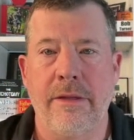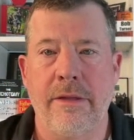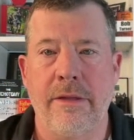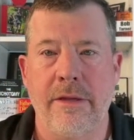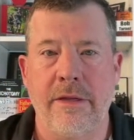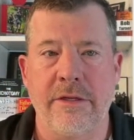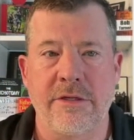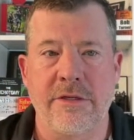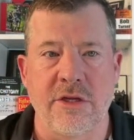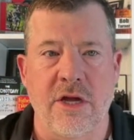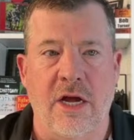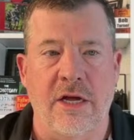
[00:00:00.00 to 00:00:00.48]

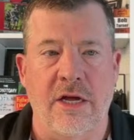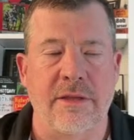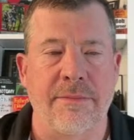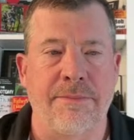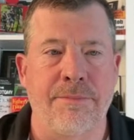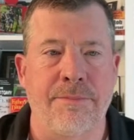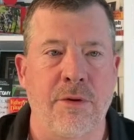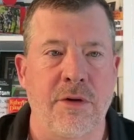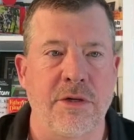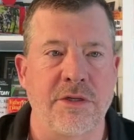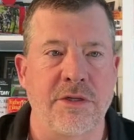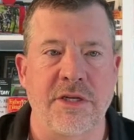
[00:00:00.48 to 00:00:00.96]
it's not the
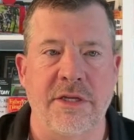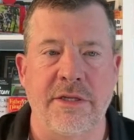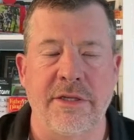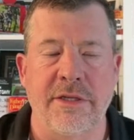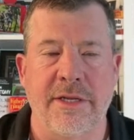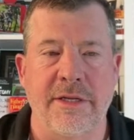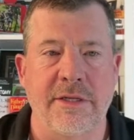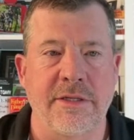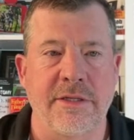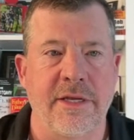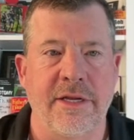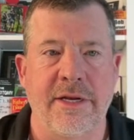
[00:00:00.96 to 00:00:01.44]
person
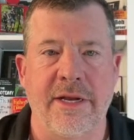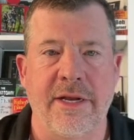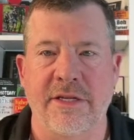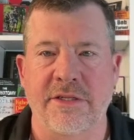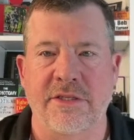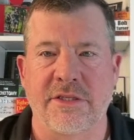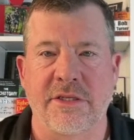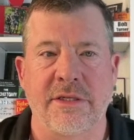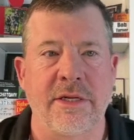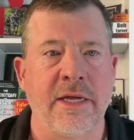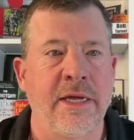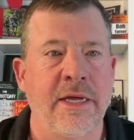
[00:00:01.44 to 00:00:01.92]
that
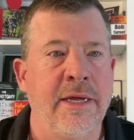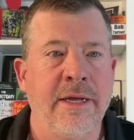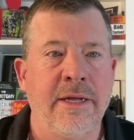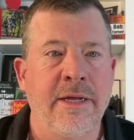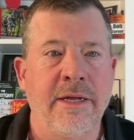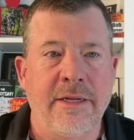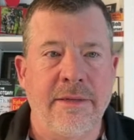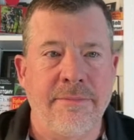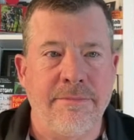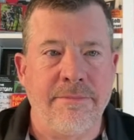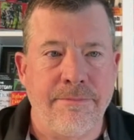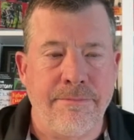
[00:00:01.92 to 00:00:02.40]
hasn't
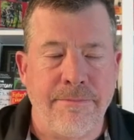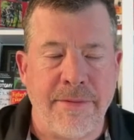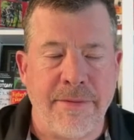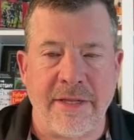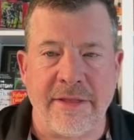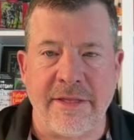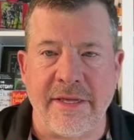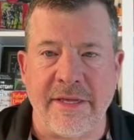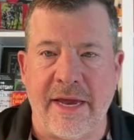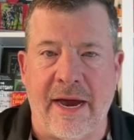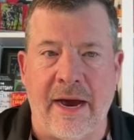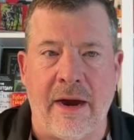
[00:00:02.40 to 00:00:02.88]

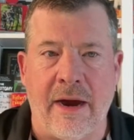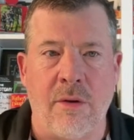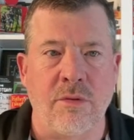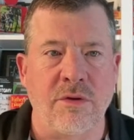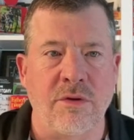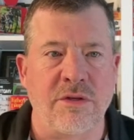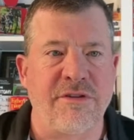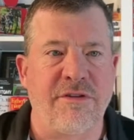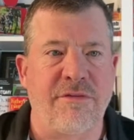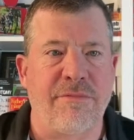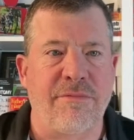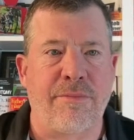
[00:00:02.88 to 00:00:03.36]
made the
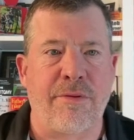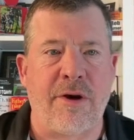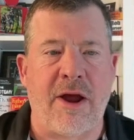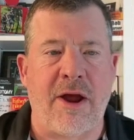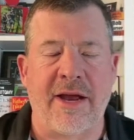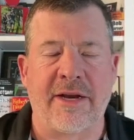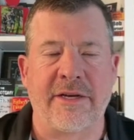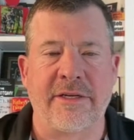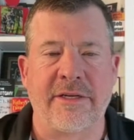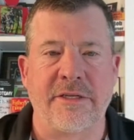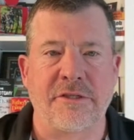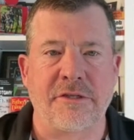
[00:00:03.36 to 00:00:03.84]
hours of
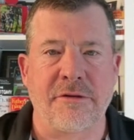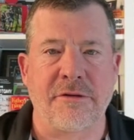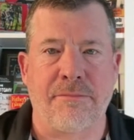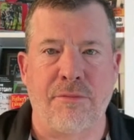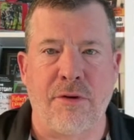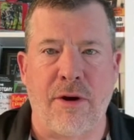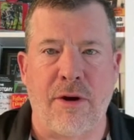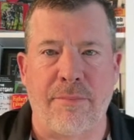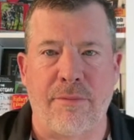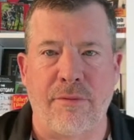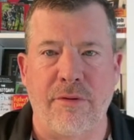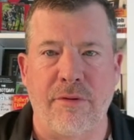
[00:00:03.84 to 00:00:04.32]
practice and
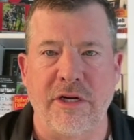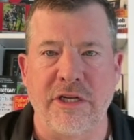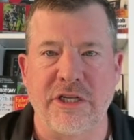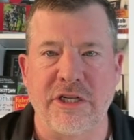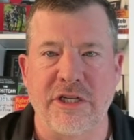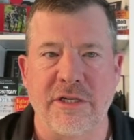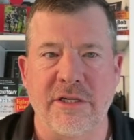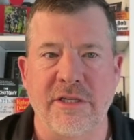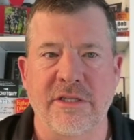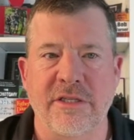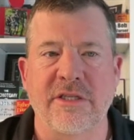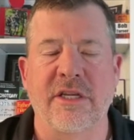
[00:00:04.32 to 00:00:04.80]

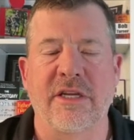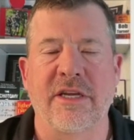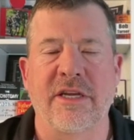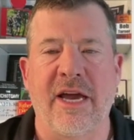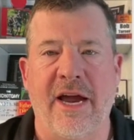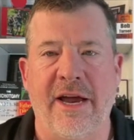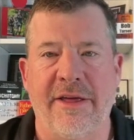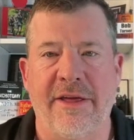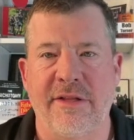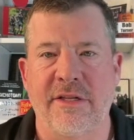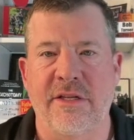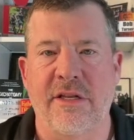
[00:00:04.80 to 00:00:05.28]
preparation. It's the
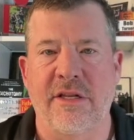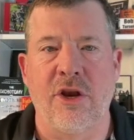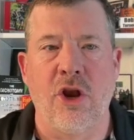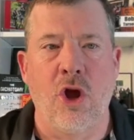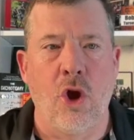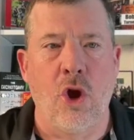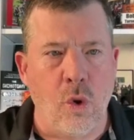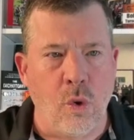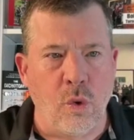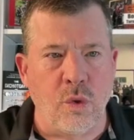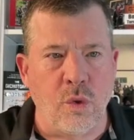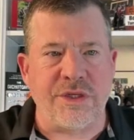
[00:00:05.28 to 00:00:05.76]
guy that
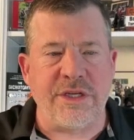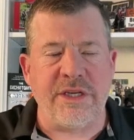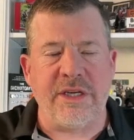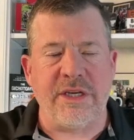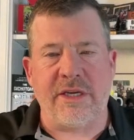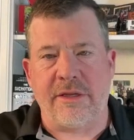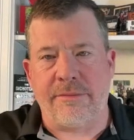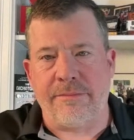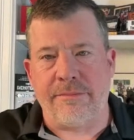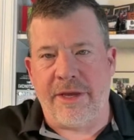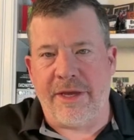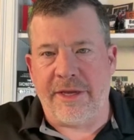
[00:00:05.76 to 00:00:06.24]
knows he
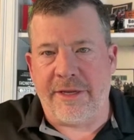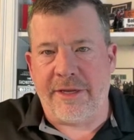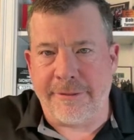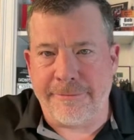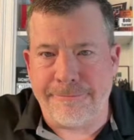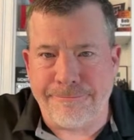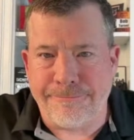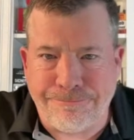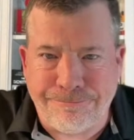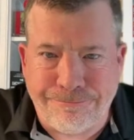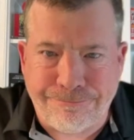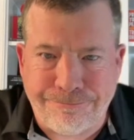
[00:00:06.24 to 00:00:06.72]
can make
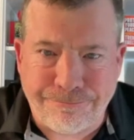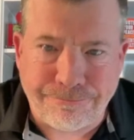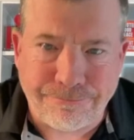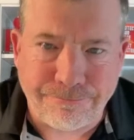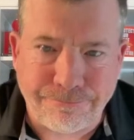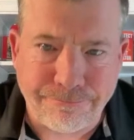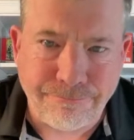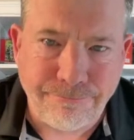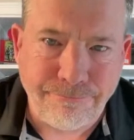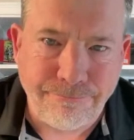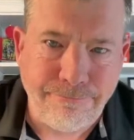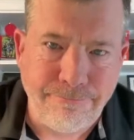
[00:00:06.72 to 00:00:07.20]
it
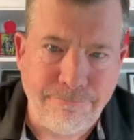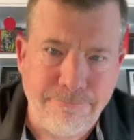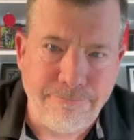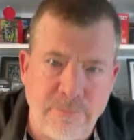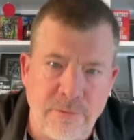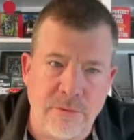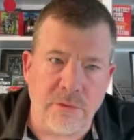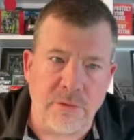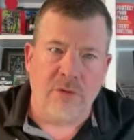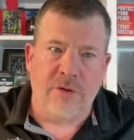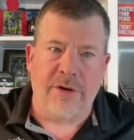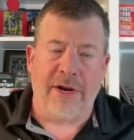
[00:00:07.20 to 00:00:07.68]

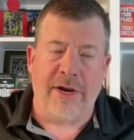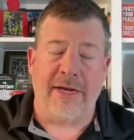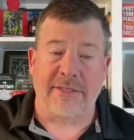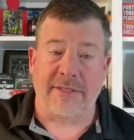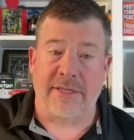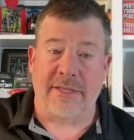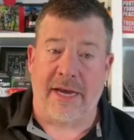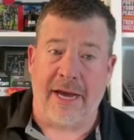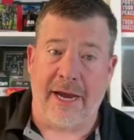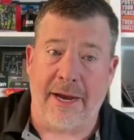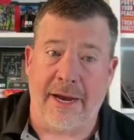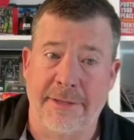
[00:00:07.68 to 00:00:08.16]
or has
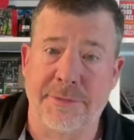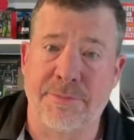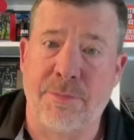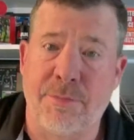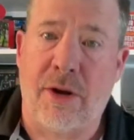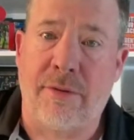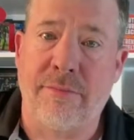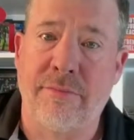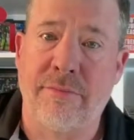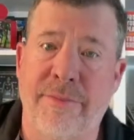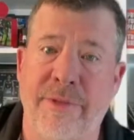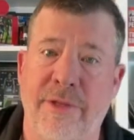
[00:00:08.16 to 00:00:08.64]
the highest
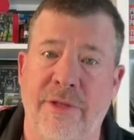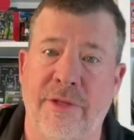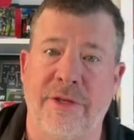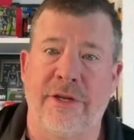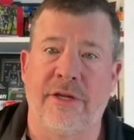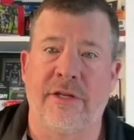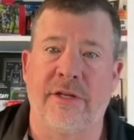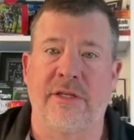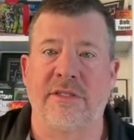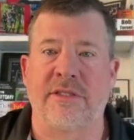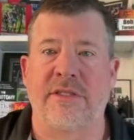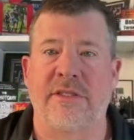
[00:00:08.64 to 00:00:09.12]
probability
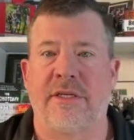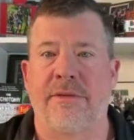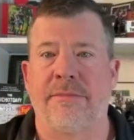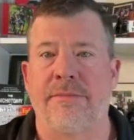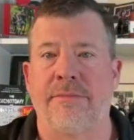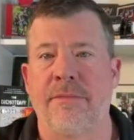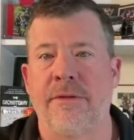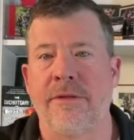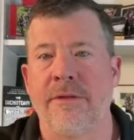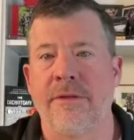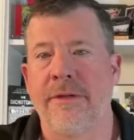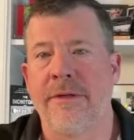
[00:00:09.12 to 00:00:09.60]
on the team.
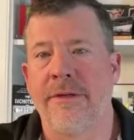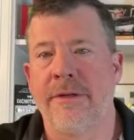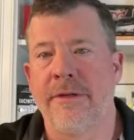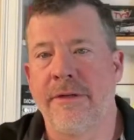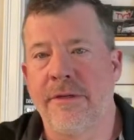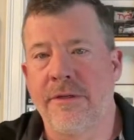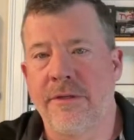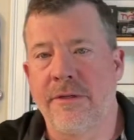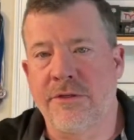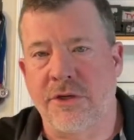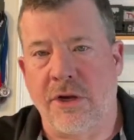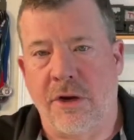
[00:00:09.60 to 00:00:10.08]

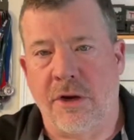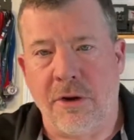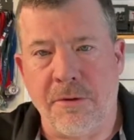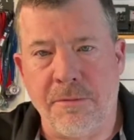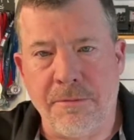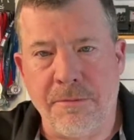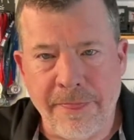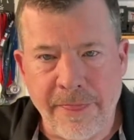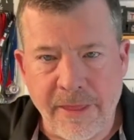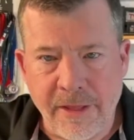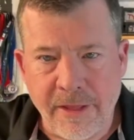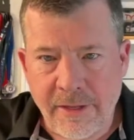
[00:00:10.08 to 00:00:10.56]

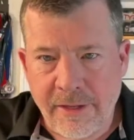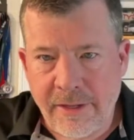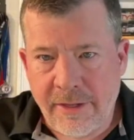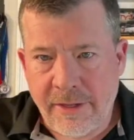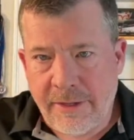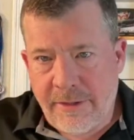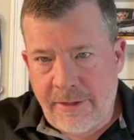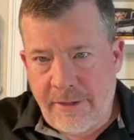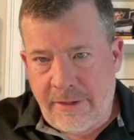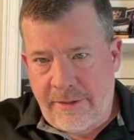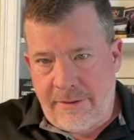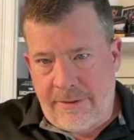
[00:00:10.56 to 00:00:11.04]
So
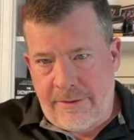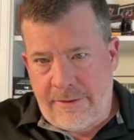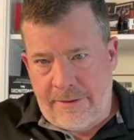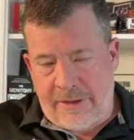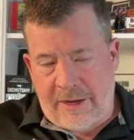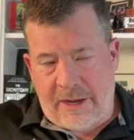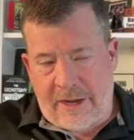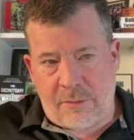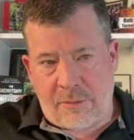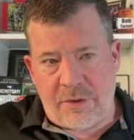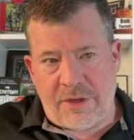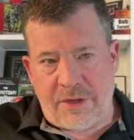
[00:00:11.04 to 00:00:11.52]

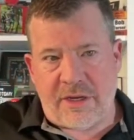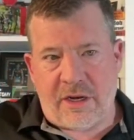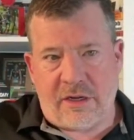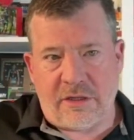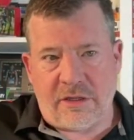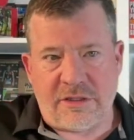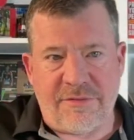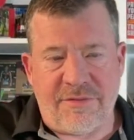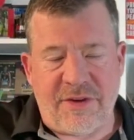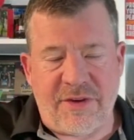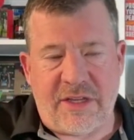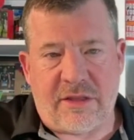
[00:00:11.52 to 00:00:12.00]
how do we
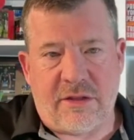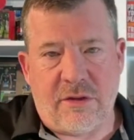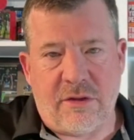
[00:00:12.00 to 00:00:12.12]
cultivate